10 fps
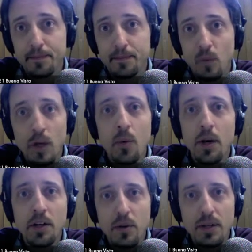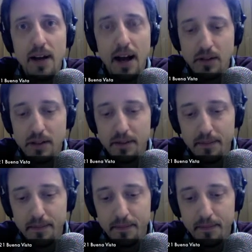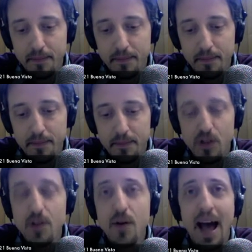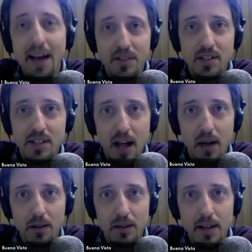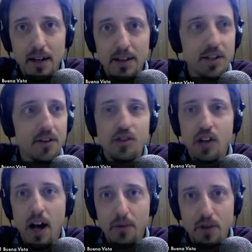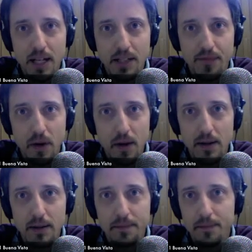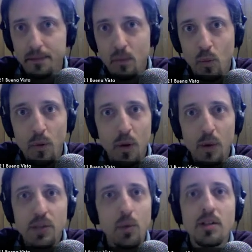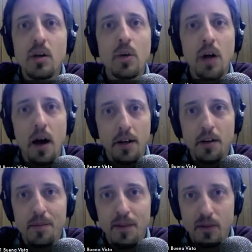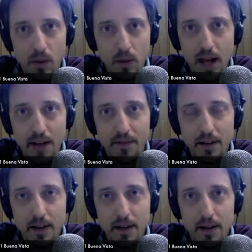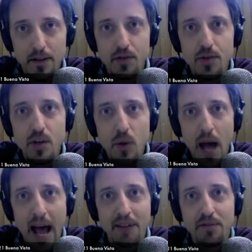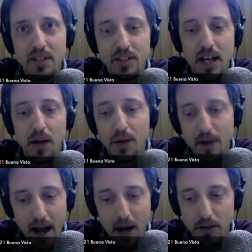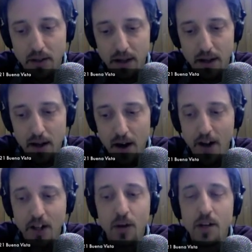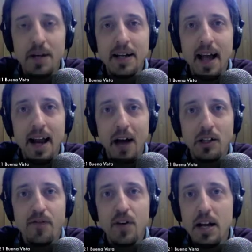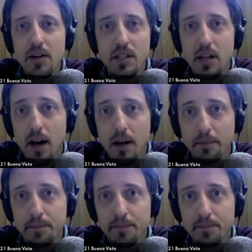What do you want to do with your house? Do you have to sell? Is there a job transfer? What's going on in your personal life? Do you have to sell your house? Are you going to be in that house for years to come?